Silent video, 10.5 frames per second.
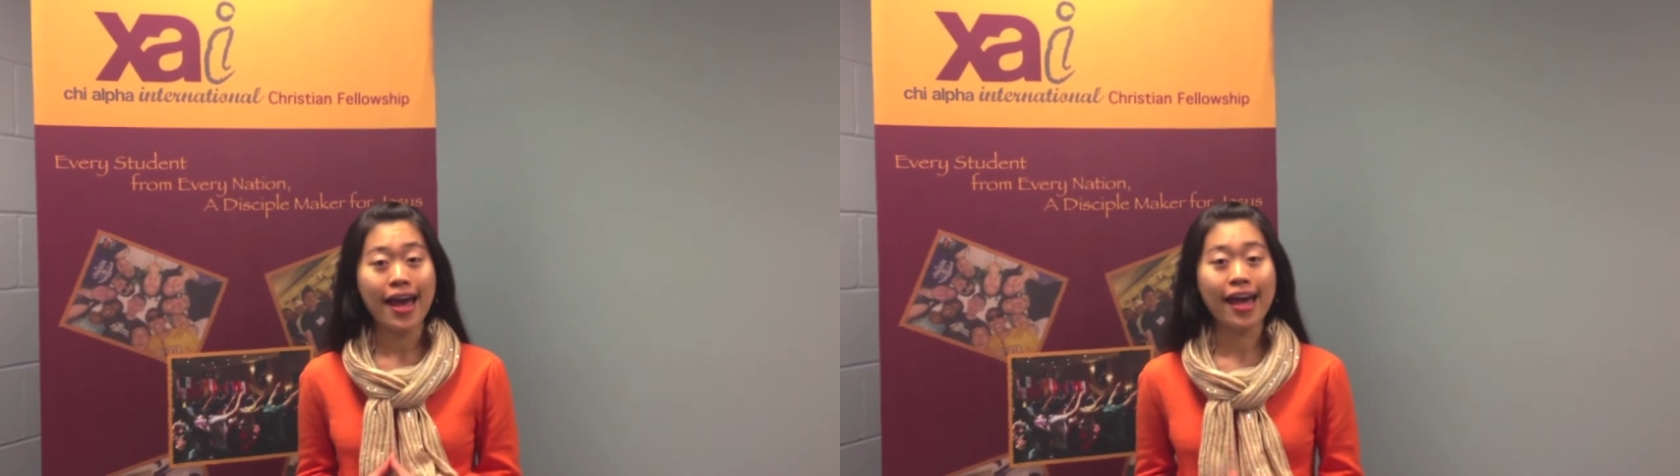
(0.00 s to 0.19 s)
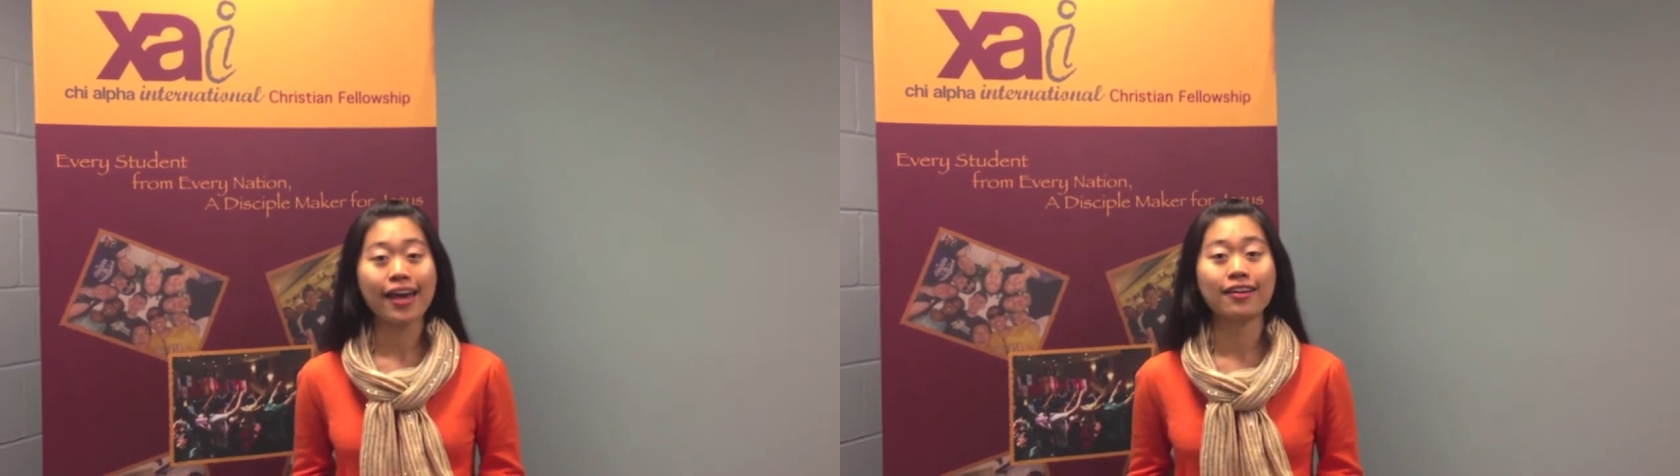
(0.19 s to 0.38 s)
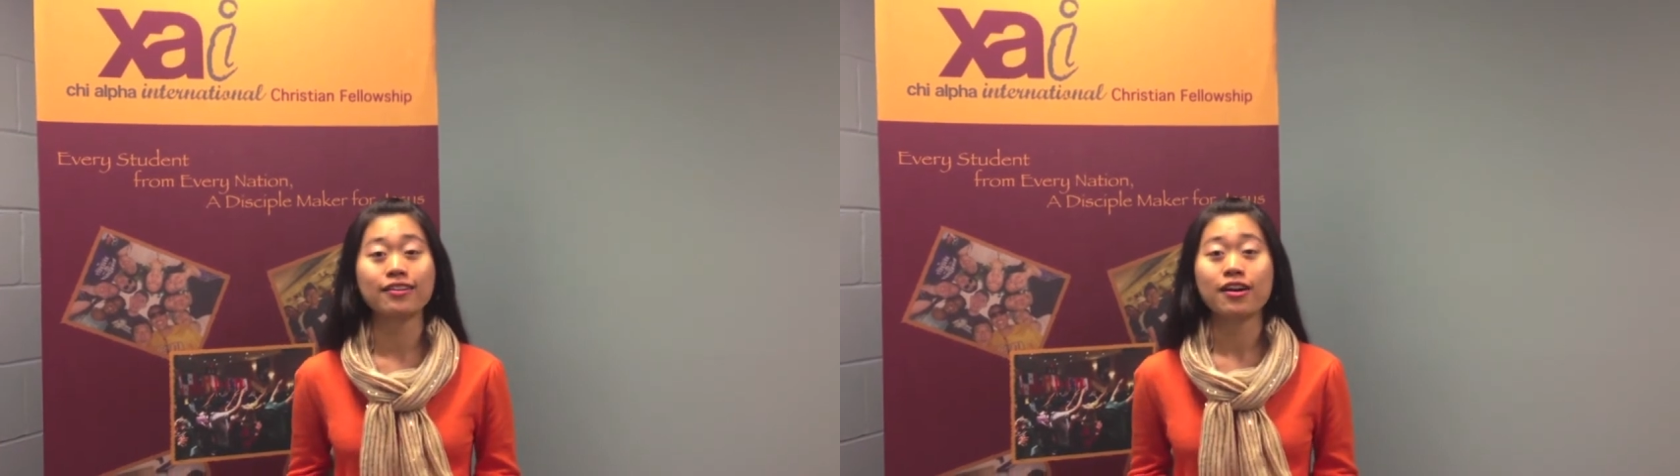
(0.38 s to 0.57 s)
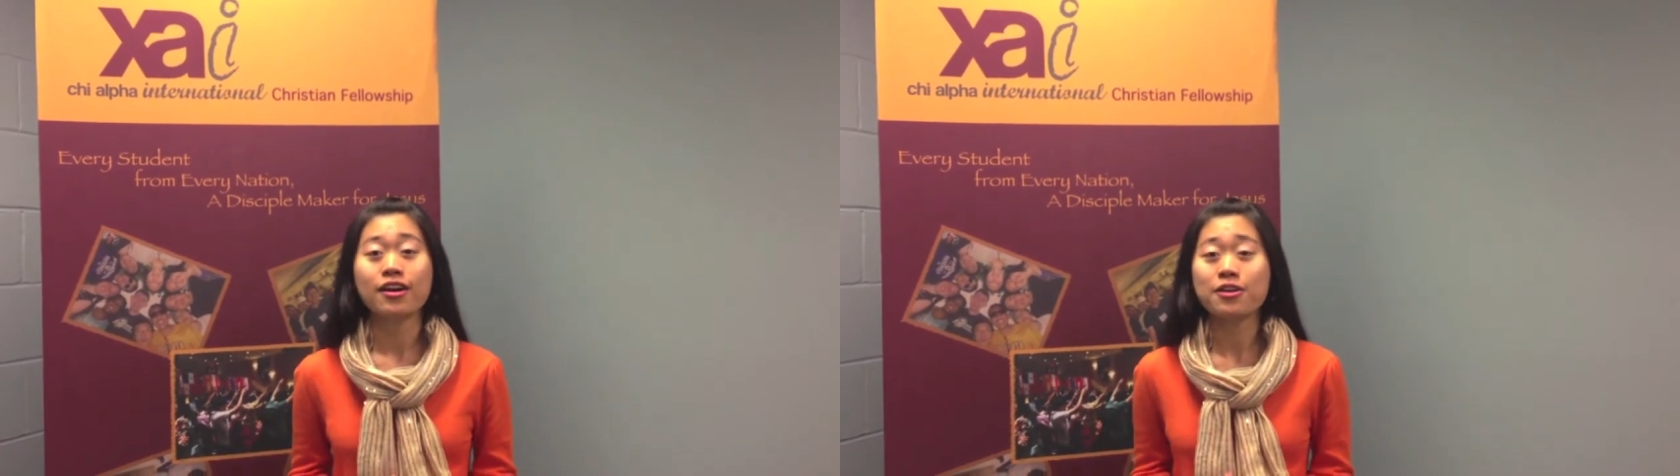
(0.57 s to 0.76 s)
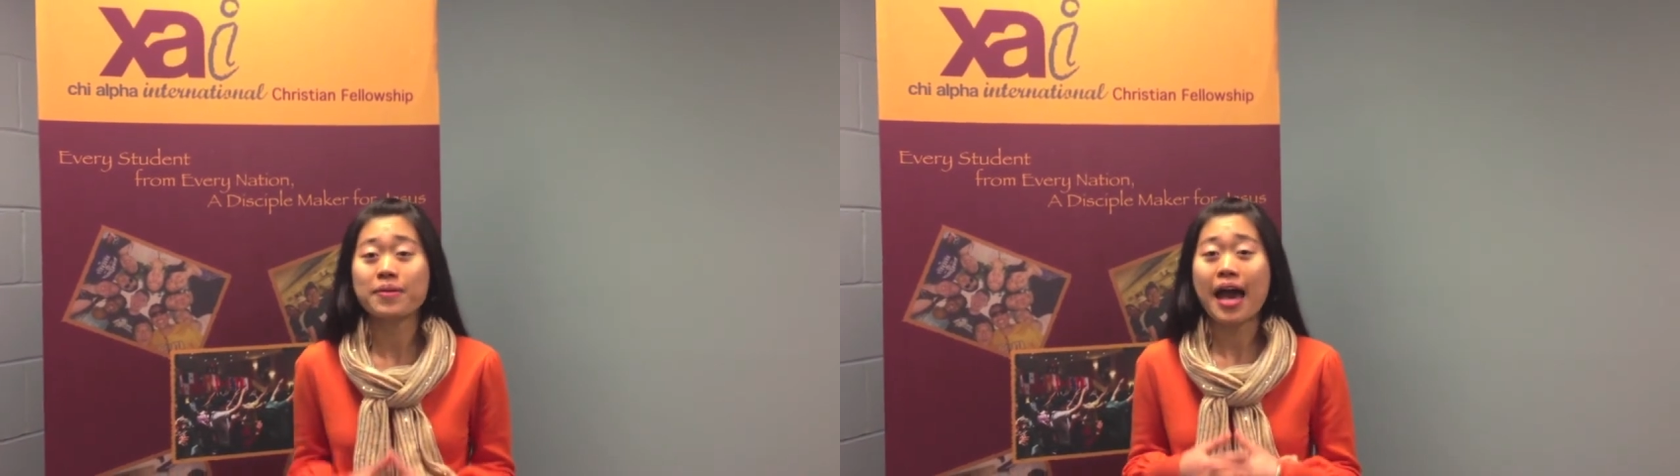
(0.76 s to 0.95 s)
and
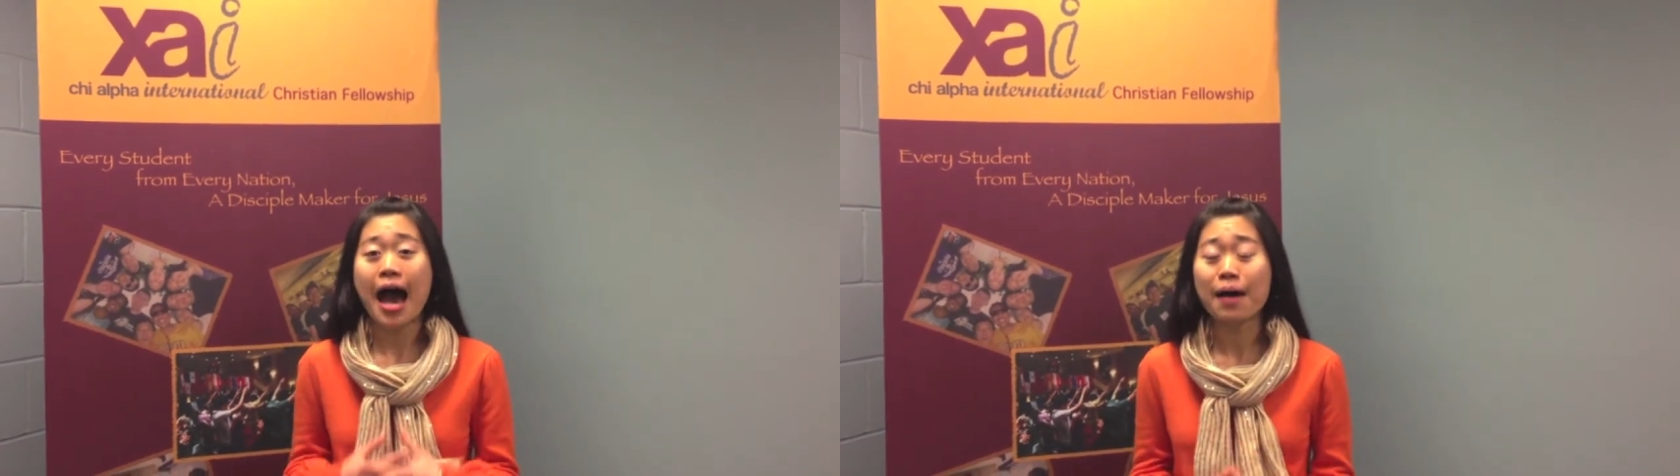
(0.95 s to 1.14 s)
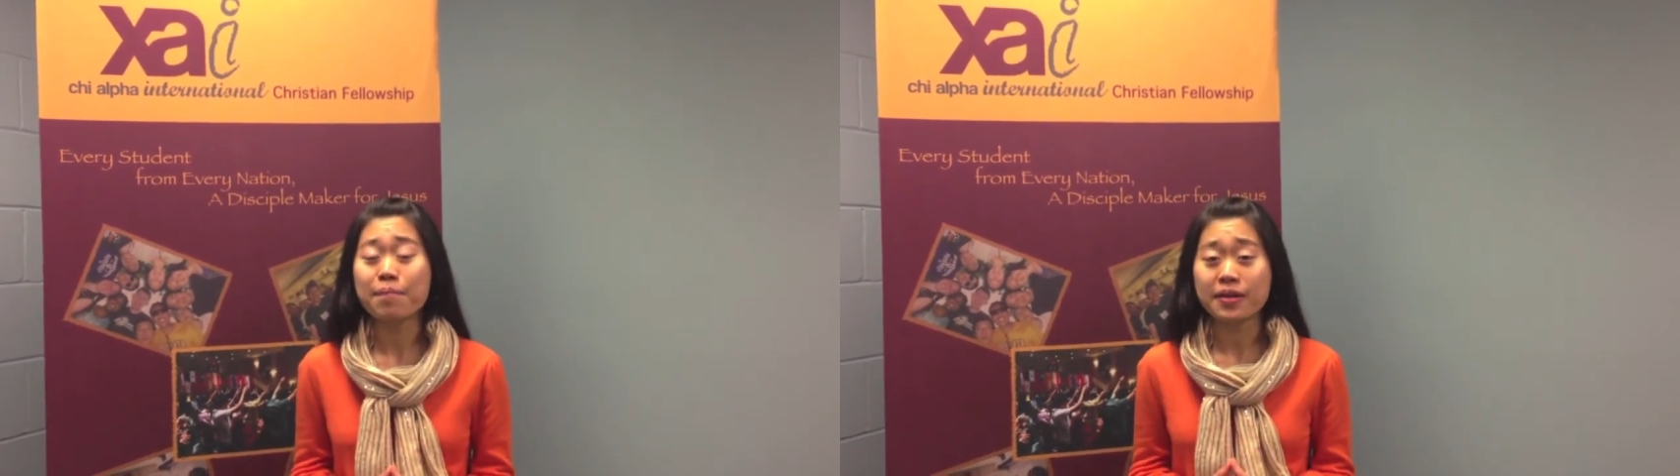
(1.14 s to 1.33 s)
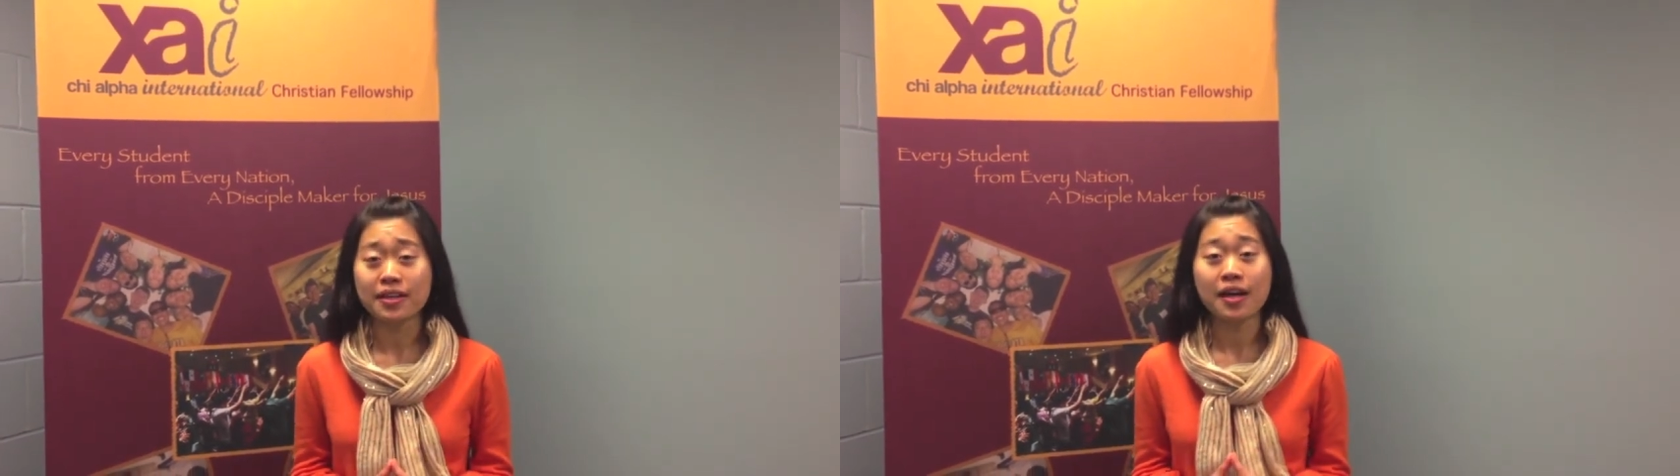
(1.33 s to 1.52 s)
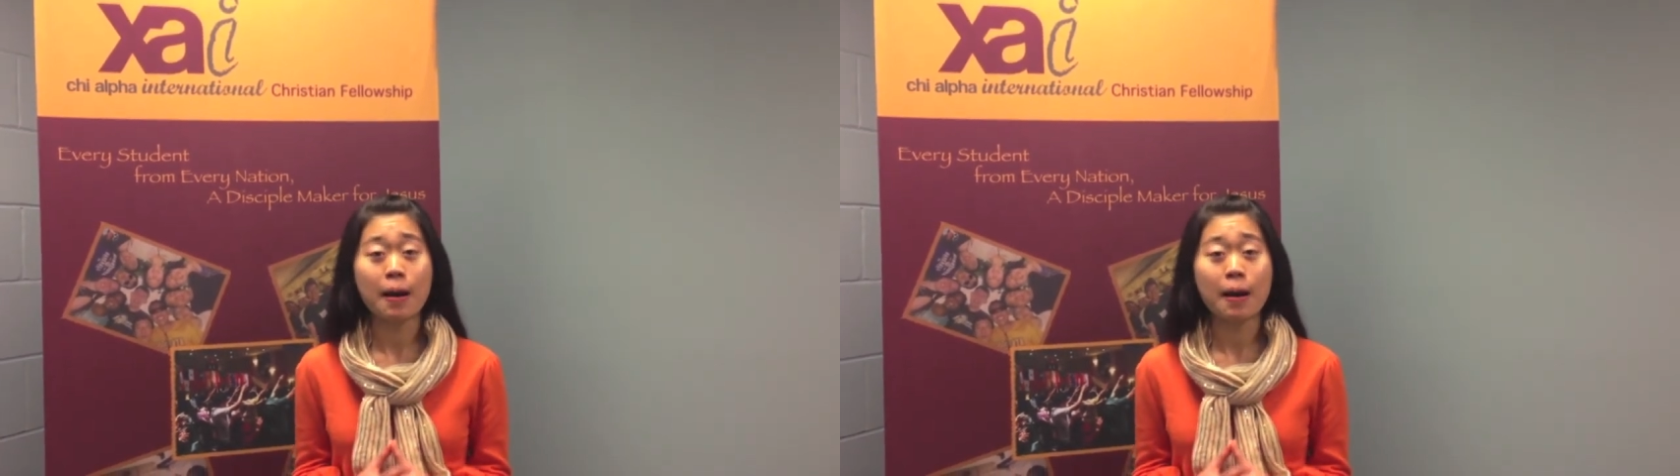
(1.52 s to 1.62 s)
you'll be happy,